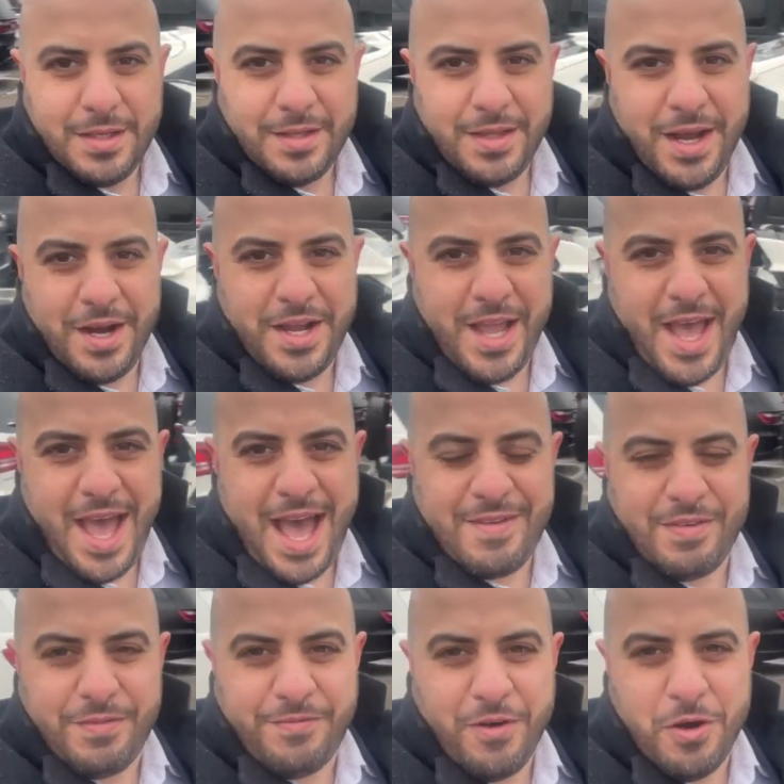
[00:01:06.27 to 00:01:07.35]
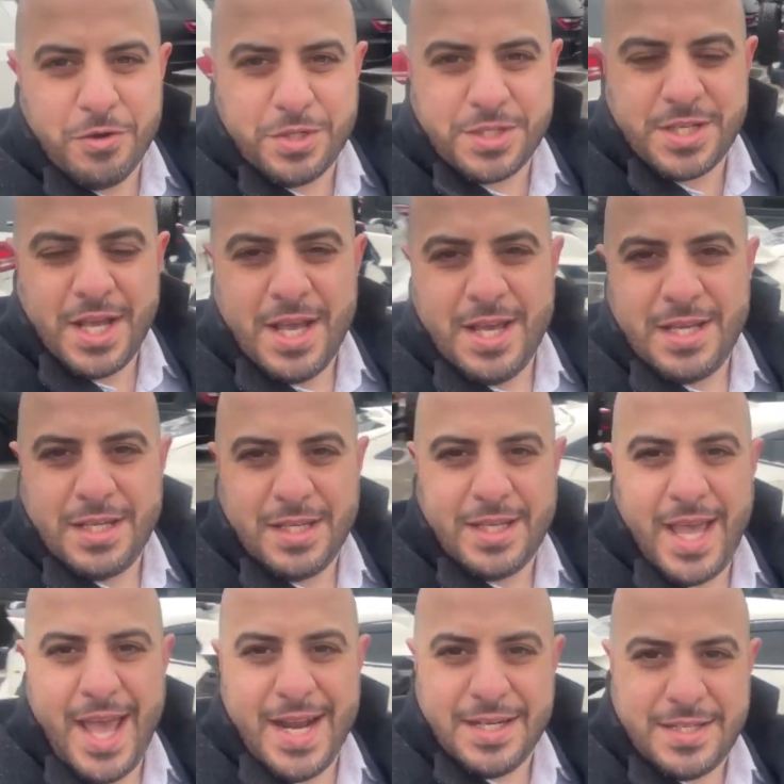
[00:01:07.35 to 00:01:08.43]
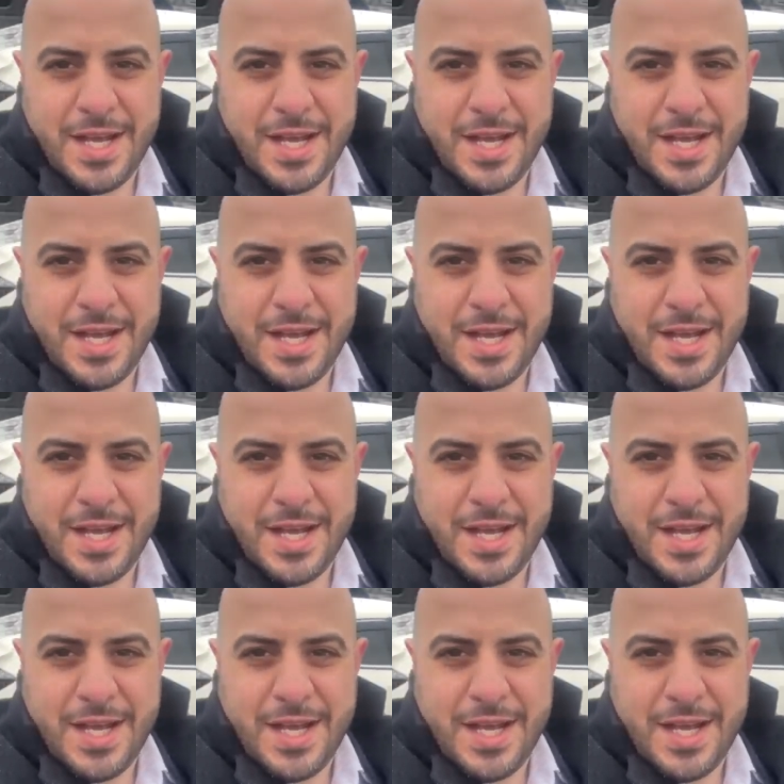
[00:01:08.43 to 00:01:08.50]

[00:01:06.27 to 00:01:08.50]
there you have it, folks. Get